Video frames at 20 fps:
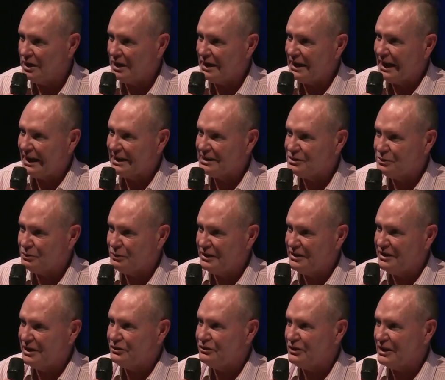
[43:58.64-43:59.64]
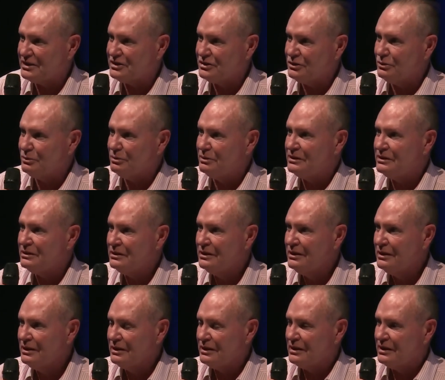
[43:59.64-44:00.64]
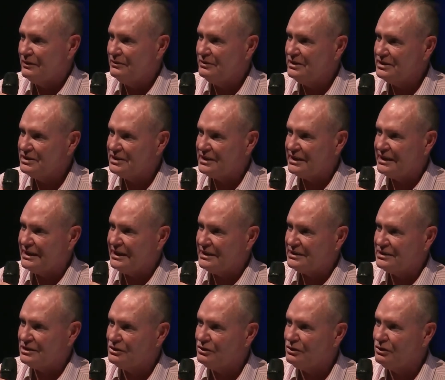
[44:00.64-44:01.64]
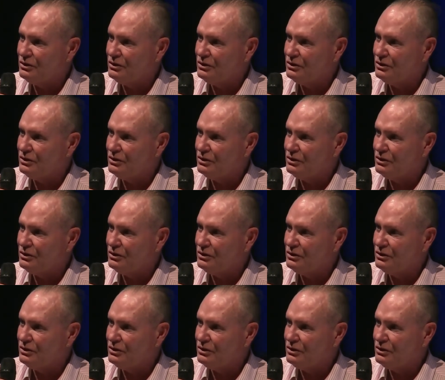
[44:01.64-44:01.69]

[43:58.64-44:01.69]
lads were in the dressing room giving us a kiss and